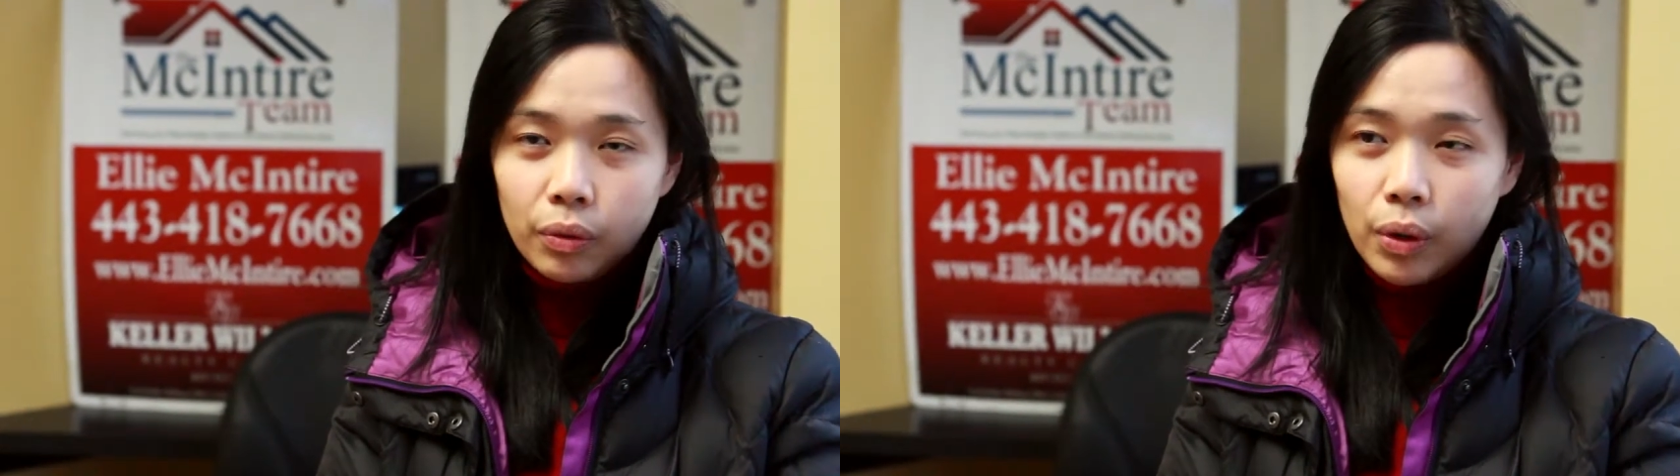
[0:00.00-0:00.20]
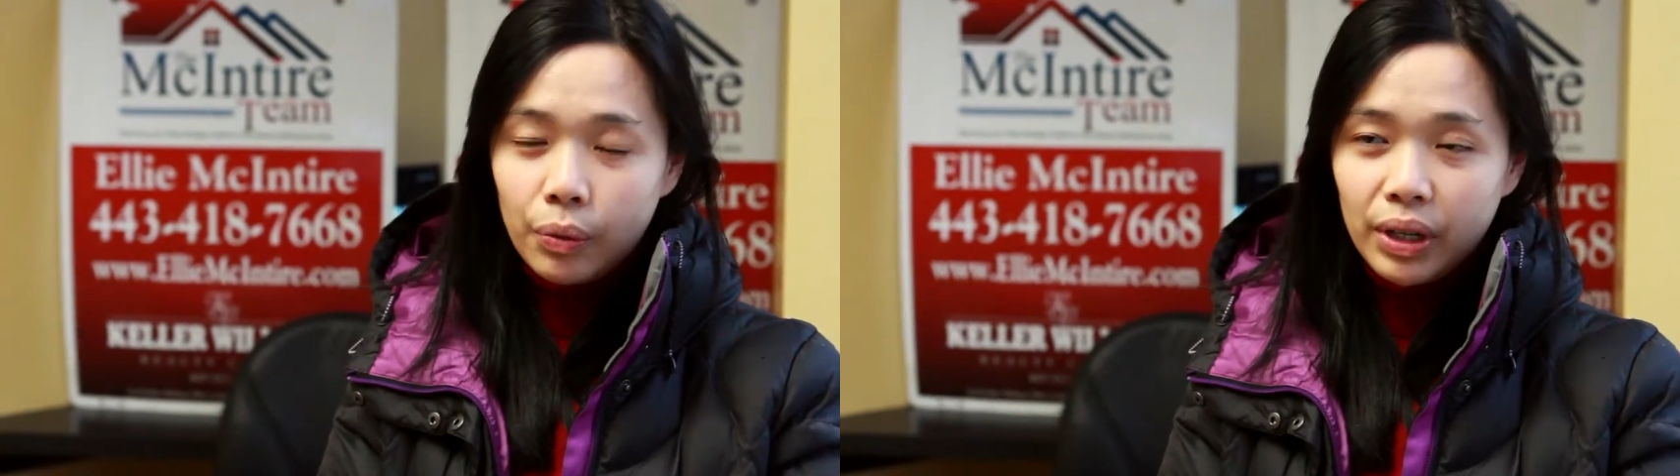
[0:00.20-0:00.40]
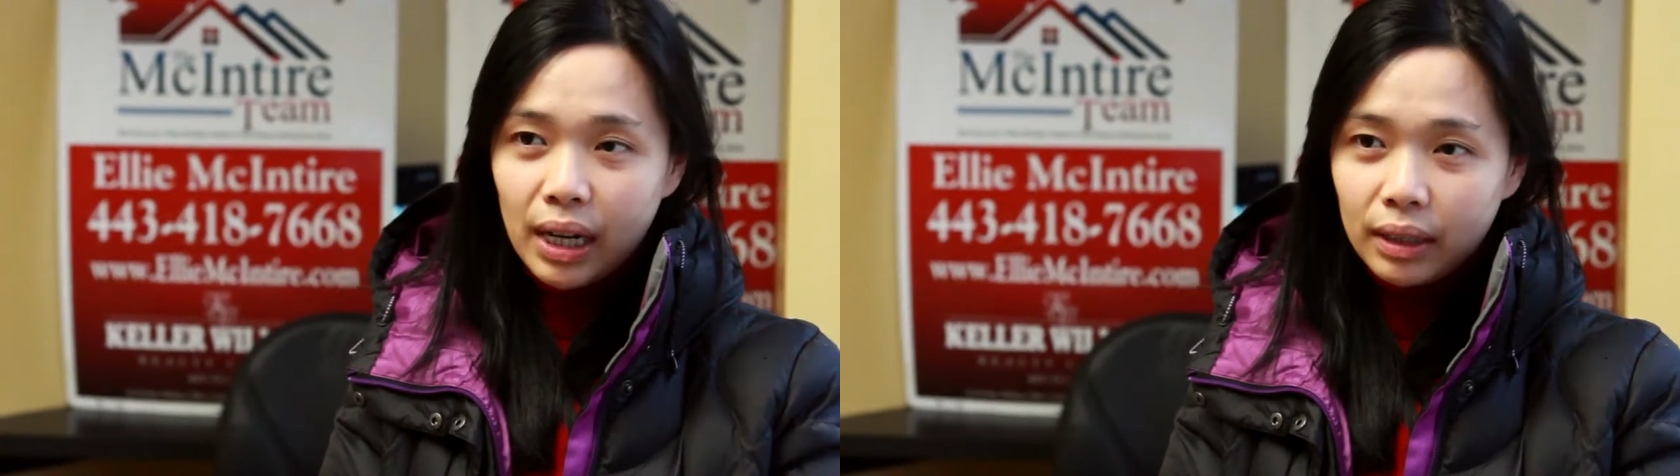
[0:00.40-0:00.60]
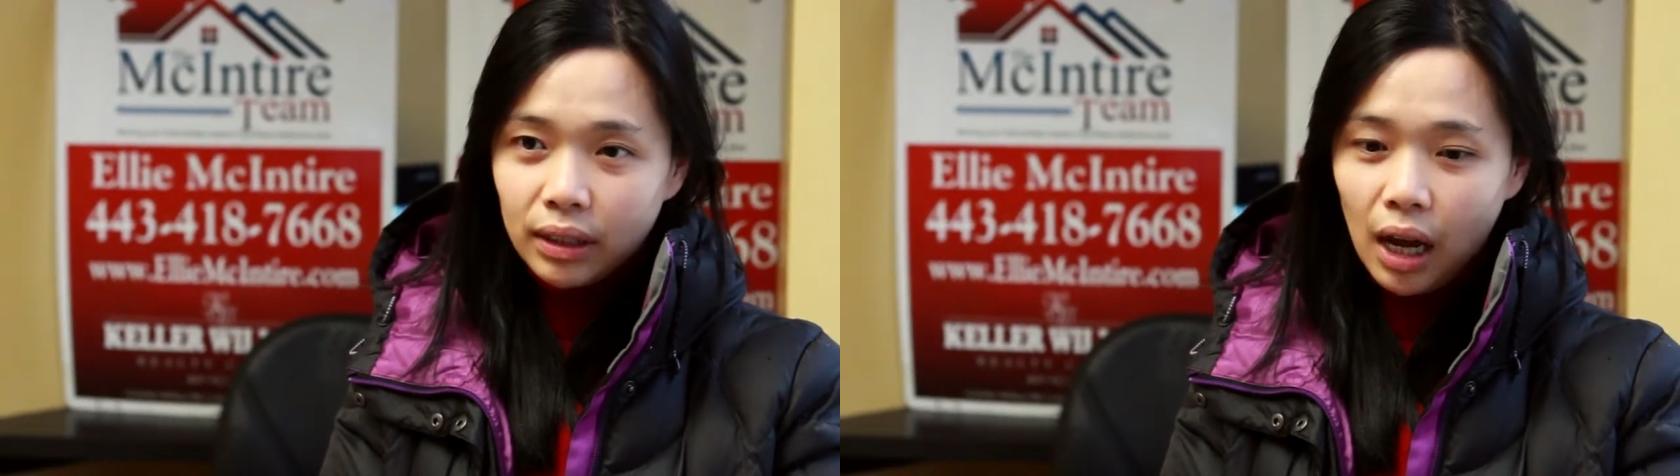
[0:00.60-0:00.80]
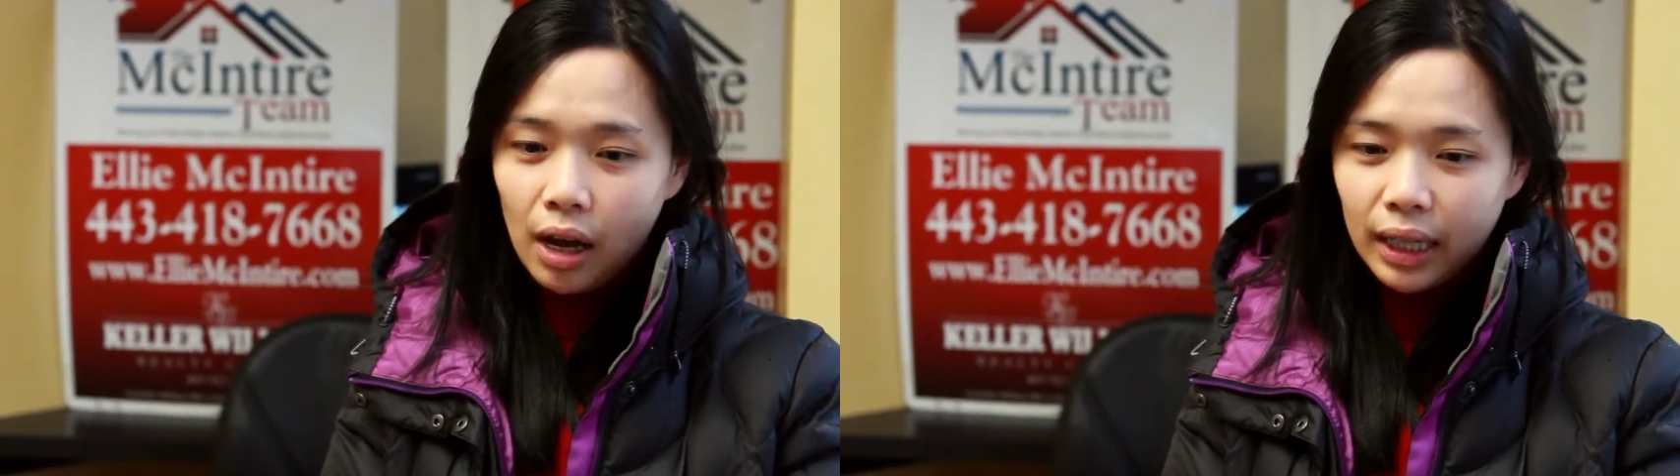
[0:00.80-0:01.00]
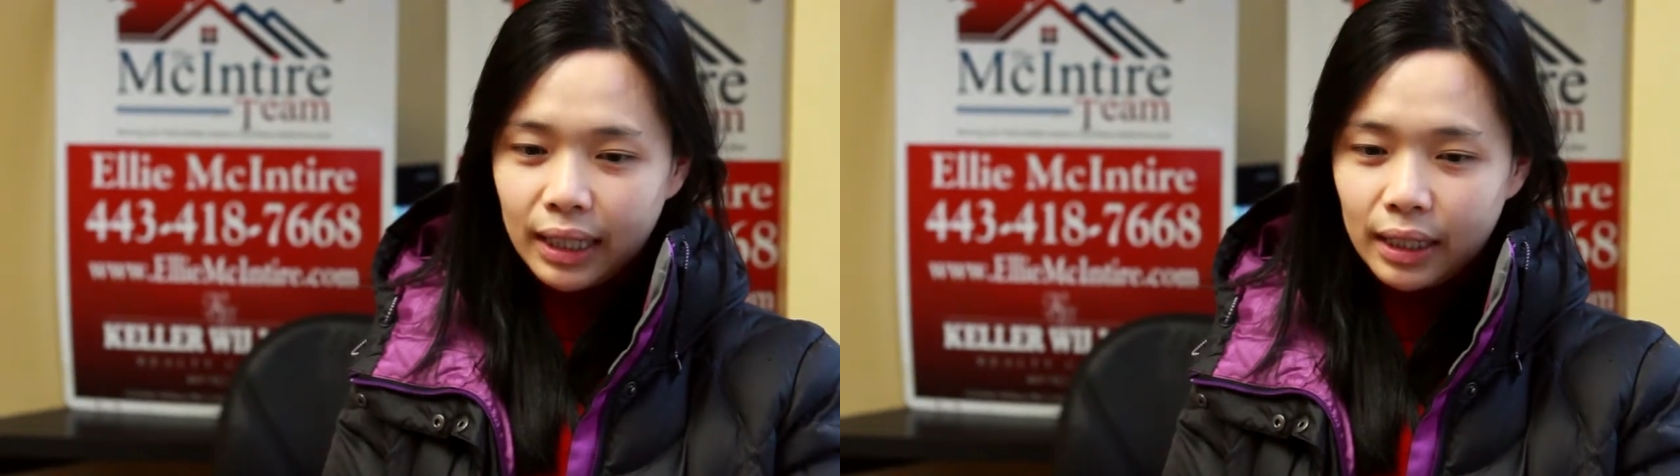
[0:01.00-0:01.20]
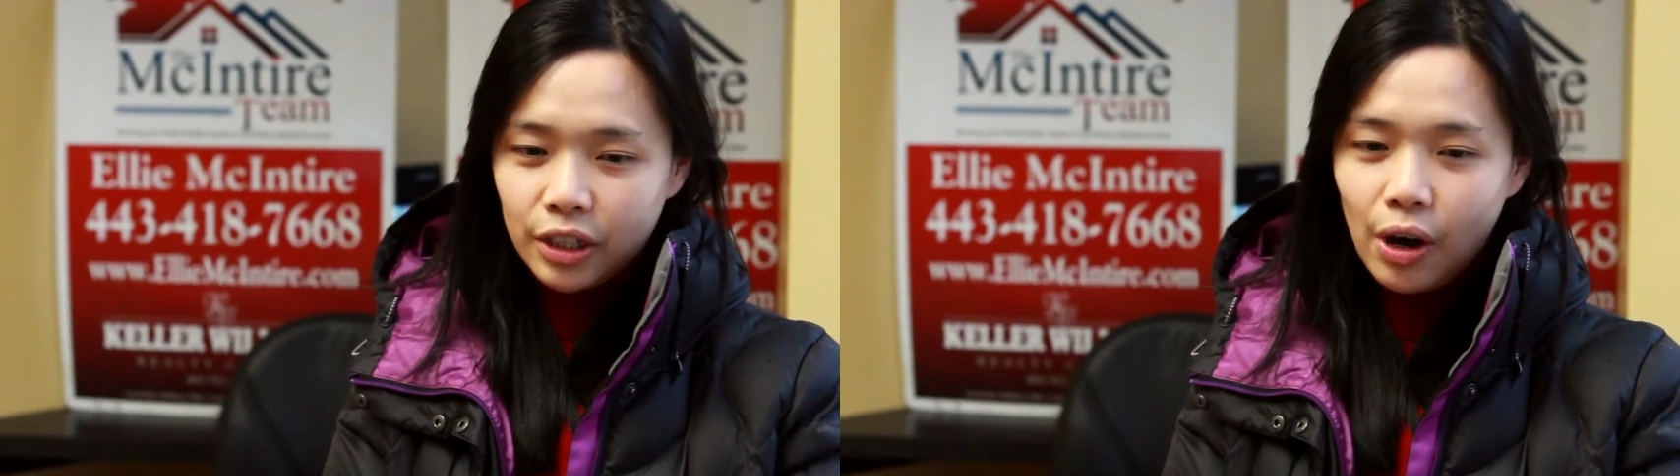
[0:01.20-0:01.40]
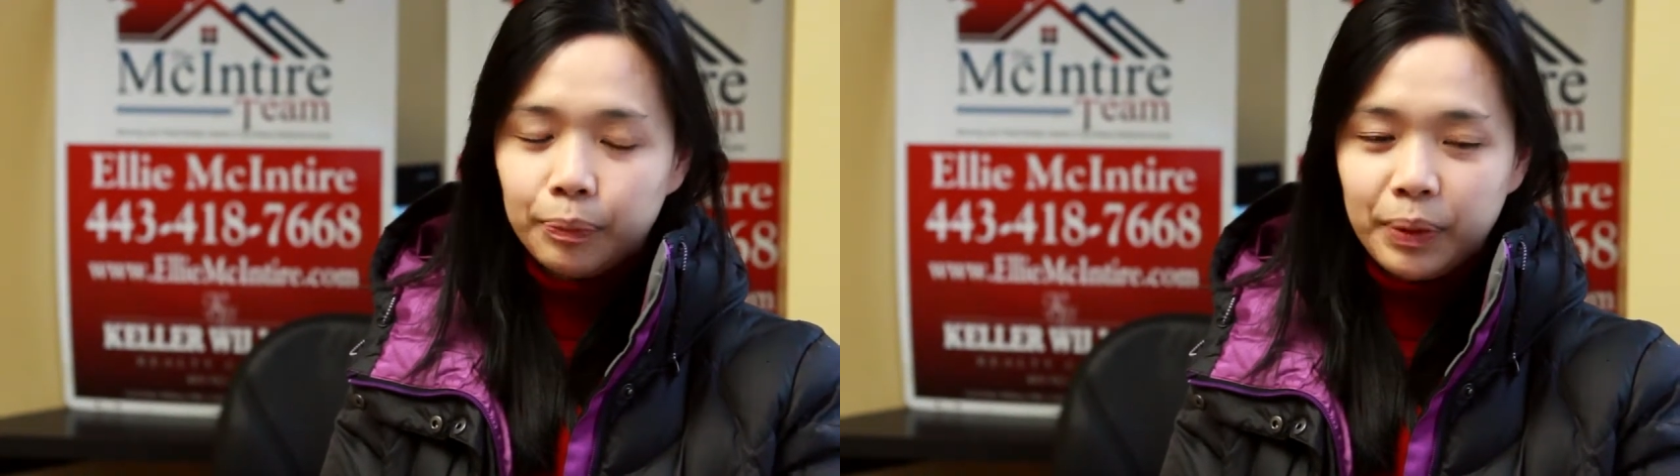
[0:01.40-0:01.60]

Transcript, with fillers: when we uh, get a new house